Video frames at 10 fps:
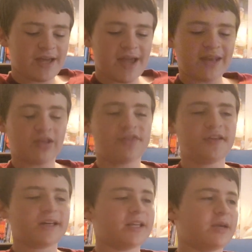And the thing
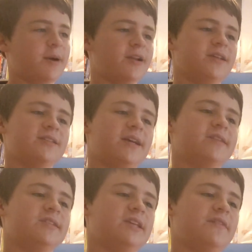I like about it is that
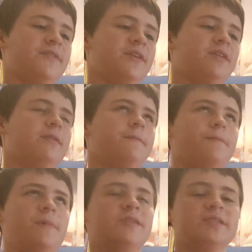
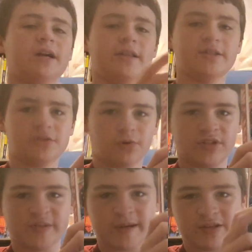it's telling
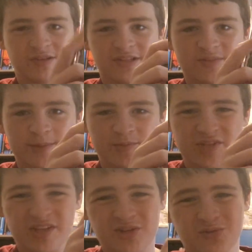stories about these members
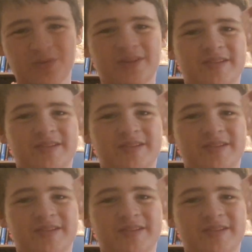that you don't really